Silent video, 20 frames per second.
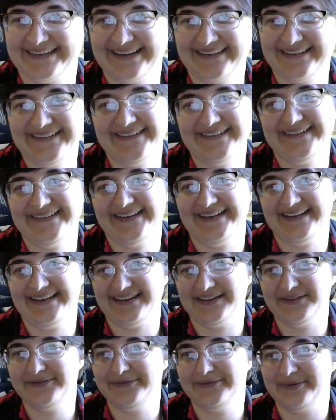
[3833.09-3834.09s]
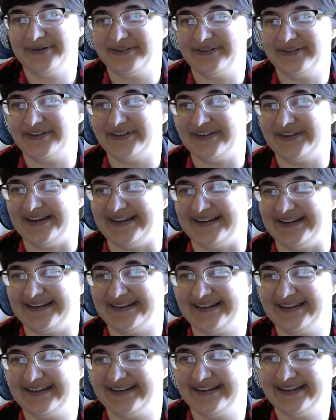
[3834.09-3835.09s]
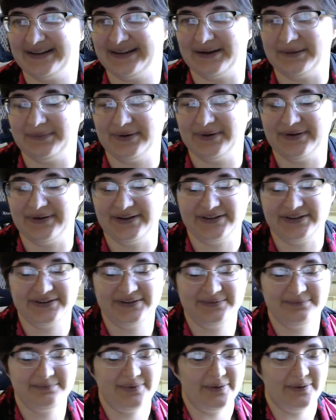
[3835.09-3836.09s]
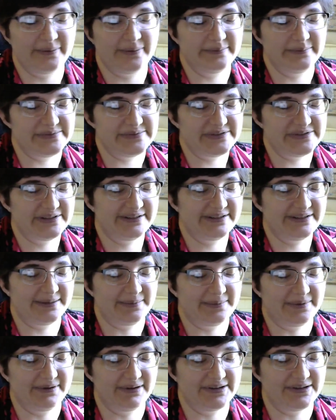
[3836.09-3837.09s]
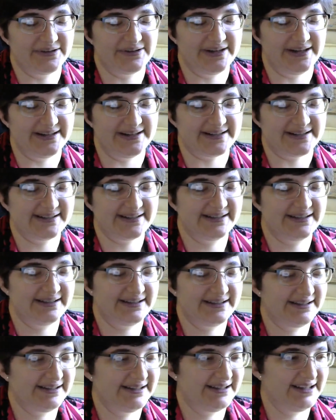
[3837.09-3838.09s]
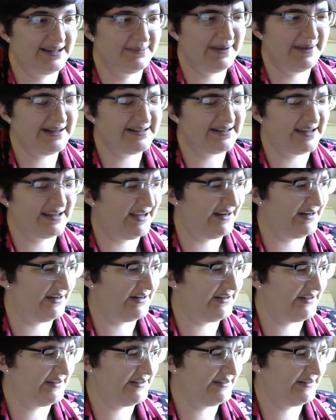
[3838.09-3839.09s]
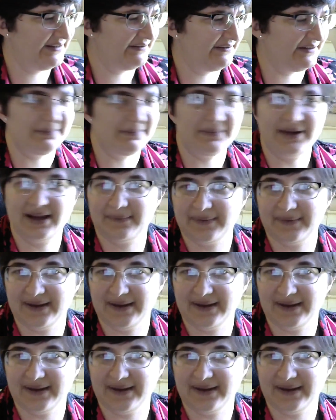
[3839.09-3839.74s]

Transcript: Oh, I love poetries. Or poems, not poetries. Am I tired? I might